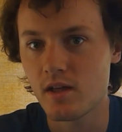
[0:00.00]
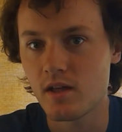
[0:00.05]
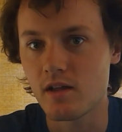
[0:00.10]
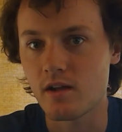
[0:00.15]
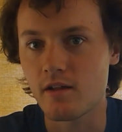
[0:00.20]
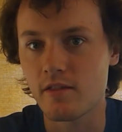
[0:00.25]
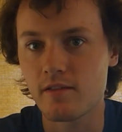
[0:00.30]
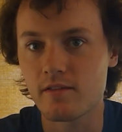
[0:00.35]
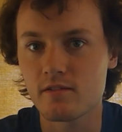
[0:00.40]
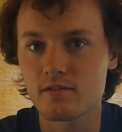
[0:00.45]

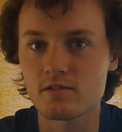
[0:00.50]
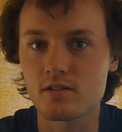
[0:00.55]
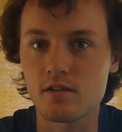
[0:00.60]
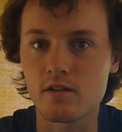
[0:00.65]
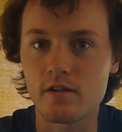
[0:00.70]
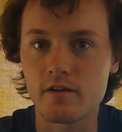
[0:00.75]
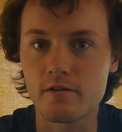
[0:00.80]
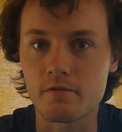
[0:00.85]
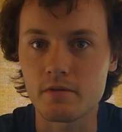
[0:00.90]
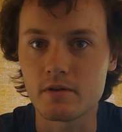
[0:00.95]
And I think there's a
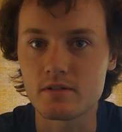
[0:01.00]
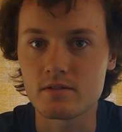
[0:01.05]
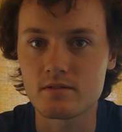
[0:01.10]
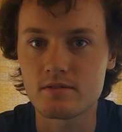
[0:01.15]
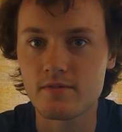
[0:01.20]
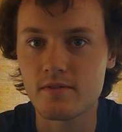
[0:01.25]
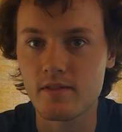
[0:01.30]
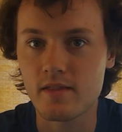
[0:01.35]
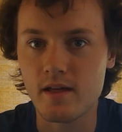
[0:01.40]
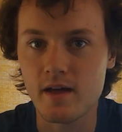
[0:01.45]
lot of reasons
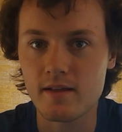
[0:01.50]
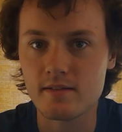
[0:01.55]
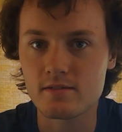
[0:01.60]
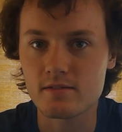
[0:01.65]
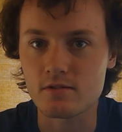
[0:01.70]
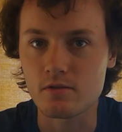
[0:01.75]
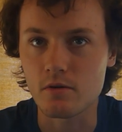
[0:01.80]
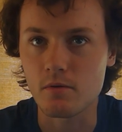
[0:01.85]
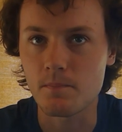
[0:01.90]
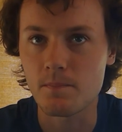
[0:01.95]
for that.
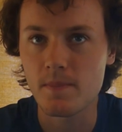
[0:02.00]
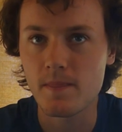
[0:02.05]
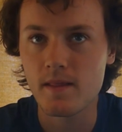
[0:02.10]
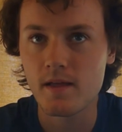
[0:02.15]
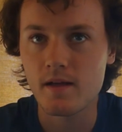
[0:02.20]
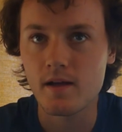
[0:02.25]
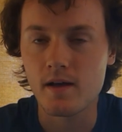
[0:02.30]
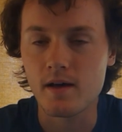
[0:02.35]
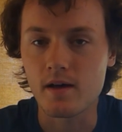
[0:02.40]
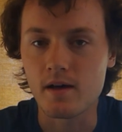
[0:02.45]
So
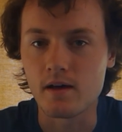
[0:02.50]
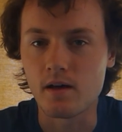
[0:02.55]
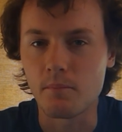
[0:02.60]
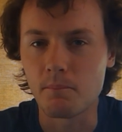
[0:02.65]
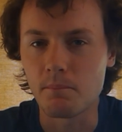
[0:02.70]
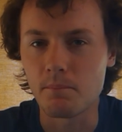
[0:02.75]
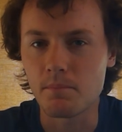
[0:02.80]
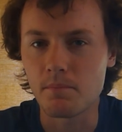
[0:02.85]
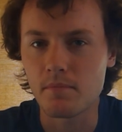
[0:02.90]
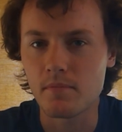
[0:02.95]

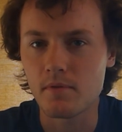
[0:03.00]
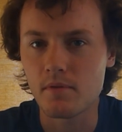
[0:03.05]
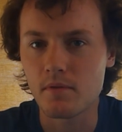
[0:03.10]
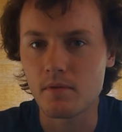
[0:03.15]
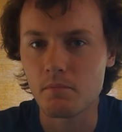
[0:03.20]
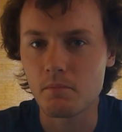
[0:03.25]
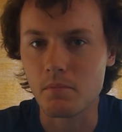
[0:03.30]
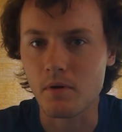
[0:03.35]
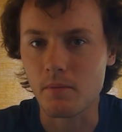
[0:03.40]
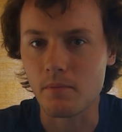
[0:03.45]

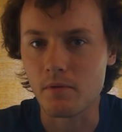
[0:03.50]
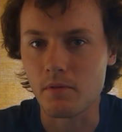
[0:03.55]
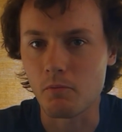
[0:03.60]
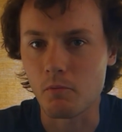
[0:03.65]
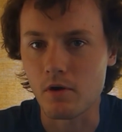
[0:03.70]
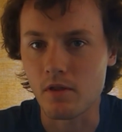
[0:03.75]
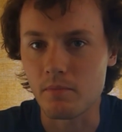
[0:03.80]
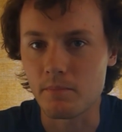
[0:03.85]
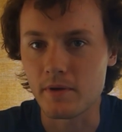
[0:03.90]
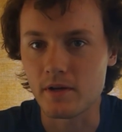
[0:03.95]
probably
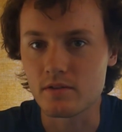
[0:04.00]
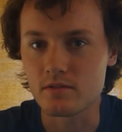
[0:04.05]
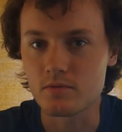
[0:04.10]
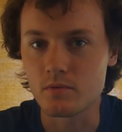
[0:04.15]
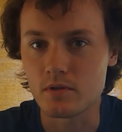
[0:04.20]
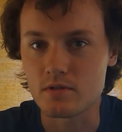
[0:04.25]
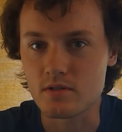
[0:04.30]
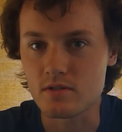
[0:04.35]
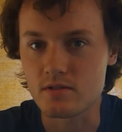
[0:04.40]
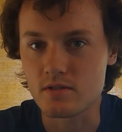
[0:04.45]
one of the biggest
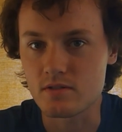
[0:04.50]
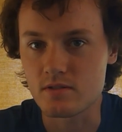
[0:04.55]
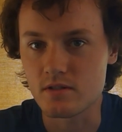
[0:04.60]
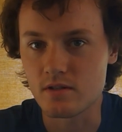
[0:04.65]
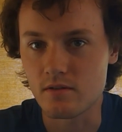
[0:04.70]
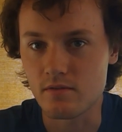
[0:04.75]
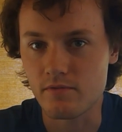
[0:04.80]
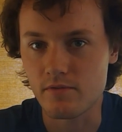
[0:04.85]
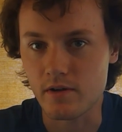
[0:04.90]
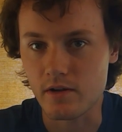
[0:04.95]
ones is just that
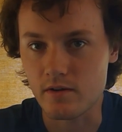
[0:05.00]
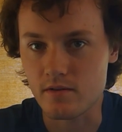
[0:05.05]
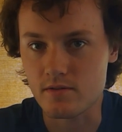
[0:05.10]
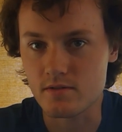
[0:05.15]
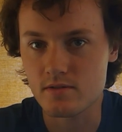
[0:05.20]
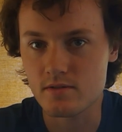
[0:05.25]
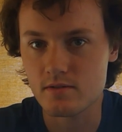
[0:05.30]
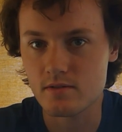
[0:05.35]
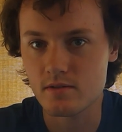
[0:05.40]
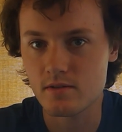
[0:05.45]
your
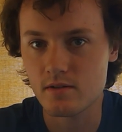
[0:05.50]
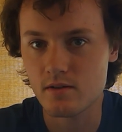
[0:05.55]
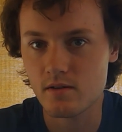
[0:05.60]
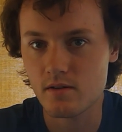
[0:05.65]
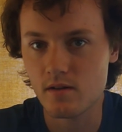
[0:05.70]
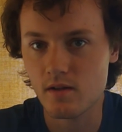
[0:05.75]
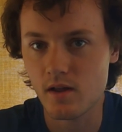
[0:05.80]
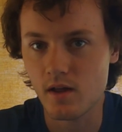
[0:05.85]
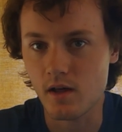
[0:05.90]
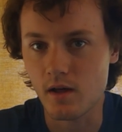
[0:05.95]
fingers
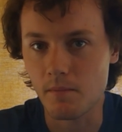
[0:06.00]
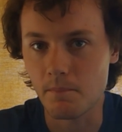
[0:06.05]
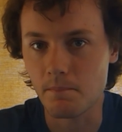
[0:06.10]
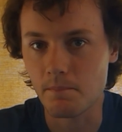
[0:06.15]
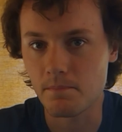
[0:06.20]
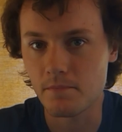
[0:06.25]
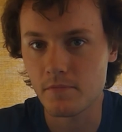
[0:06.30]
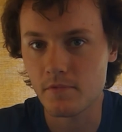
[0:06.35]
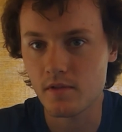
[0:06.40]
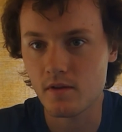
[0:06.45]

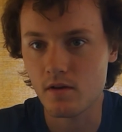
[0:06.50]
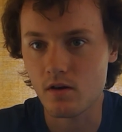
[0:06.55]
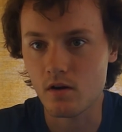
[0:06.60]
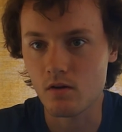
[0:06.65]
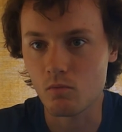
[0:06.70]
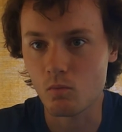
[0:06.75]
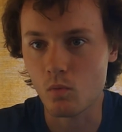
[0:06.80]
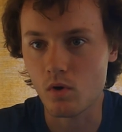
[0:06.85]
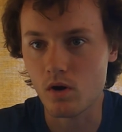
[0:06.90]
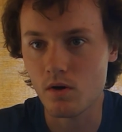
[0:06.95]

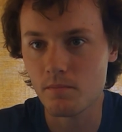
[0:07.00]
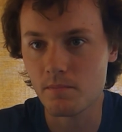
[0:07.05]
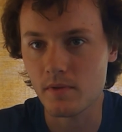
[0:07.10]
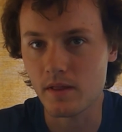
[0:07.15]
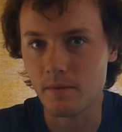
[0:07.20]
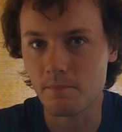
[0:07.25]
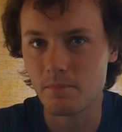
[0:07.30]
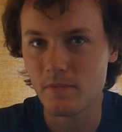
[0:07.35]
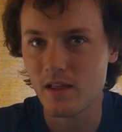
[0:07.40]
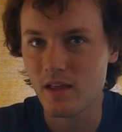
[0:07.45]
aren't warm.
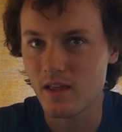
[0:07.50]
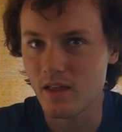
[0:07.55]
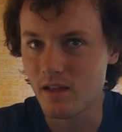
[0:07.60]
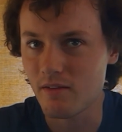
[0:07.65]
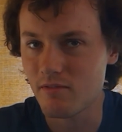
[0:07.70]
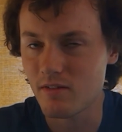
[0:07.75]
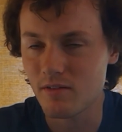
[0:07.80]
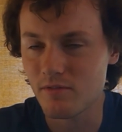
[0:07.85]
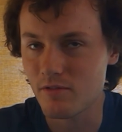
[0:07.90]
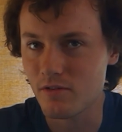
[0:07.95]
Like
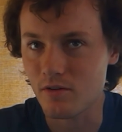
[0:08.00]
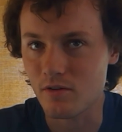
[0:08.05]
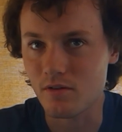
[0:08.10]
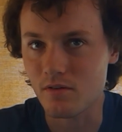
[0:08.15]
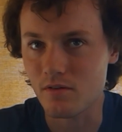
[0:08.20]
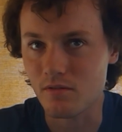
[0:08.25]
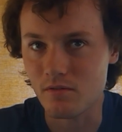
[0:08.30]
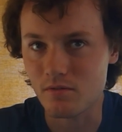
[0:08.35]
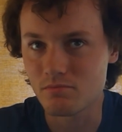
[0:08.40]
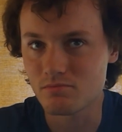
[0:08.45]
even if
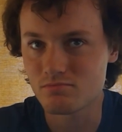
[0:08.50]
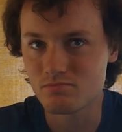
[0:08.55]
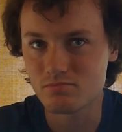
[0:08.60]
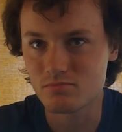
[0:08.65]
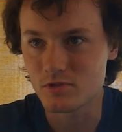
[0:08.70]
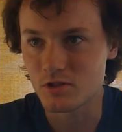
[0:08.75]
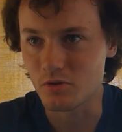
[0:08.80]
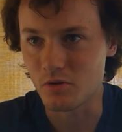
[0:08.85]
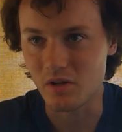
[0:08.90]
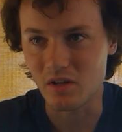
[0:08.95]
you're
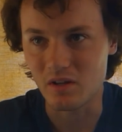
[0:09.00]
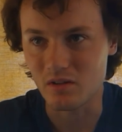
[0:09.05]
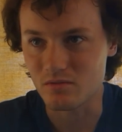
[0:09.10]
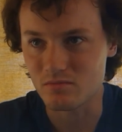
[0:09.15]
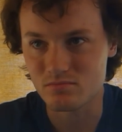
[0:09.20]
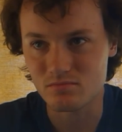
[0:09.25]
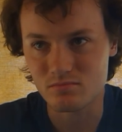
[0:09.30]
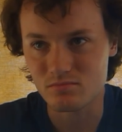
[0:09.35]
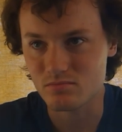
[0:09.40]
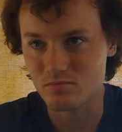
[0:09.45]

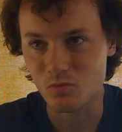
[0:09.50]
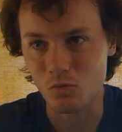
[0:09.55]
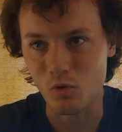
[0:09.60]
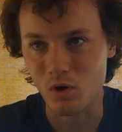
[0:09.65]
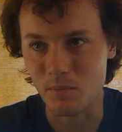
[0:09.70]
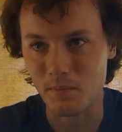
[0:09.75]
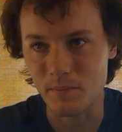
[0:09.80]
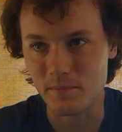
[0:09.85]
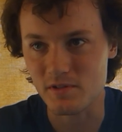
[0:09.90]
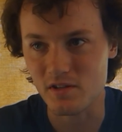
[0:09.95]
doing
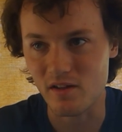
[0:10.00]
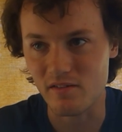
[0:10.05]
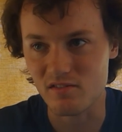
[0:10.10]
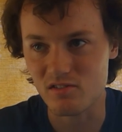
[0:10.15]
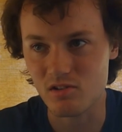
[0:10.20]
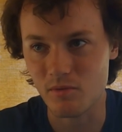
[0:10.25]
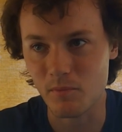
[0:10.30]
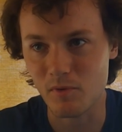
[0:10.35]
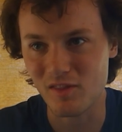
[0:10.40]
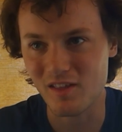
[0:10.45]
warm-up solve or
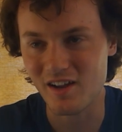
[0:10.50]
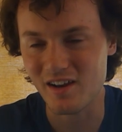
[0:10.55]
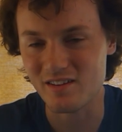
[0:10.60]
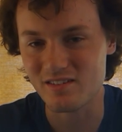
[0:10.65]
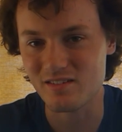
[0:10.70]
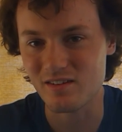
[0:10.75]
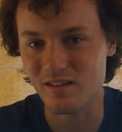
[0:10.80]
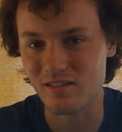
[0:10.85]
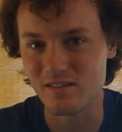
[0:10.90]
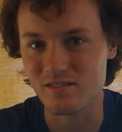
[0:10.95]
something like that,
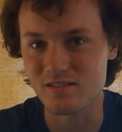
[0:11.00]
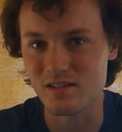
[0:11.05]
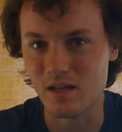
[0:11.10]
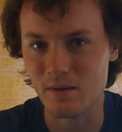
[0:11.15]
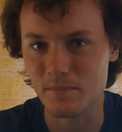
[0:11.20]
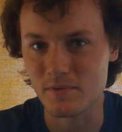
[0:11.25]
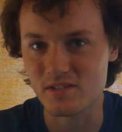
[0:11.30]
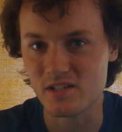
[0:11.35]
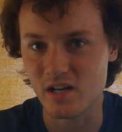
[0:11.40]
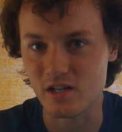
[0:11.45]
it's not the
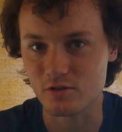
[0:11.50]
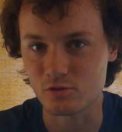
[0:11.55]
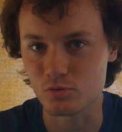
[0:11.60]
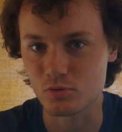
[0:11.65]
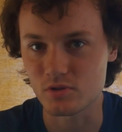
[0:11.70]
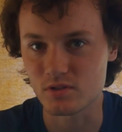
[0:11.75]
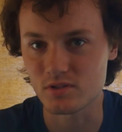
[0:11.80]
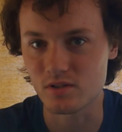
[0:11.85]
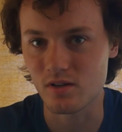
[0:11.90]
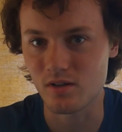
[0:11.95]
same as
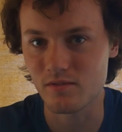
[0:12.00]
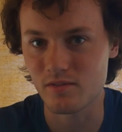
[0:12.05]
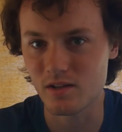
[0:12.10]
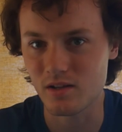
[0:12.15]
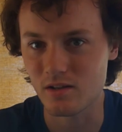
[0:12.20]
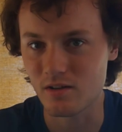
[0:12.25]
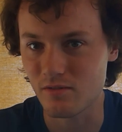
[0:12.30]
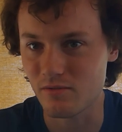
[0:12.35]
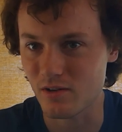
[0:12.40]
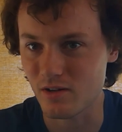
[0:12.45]
actual solving,
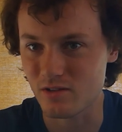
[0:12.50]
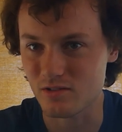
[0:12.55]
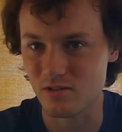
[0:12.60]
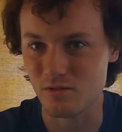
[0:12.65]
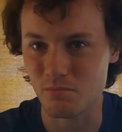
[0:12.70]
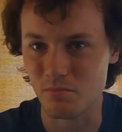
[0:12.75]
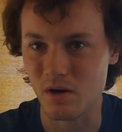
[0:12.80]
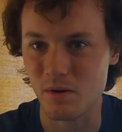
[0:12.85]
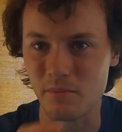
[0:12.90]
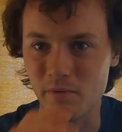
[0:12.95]
and your fingers
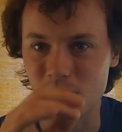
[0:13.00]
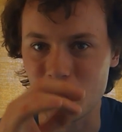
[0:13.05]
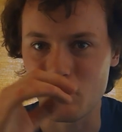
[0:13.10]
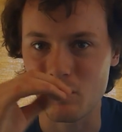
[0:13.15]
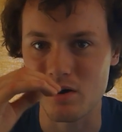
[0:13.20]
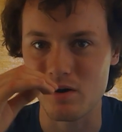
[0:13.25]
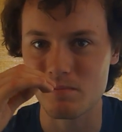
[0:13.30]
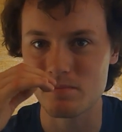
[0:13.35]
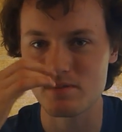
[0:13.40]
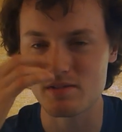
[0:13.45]
aren't properly
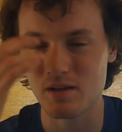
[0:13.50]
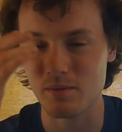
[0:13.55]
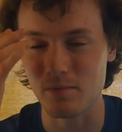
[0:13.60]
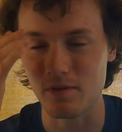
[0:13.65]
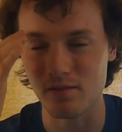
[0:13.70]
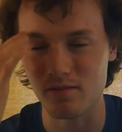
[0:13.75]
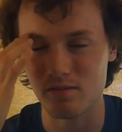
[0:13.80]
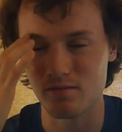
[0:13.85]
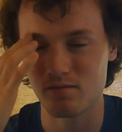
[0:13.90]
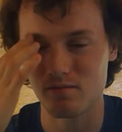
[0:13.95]
warm. Same
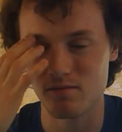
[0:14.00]
with,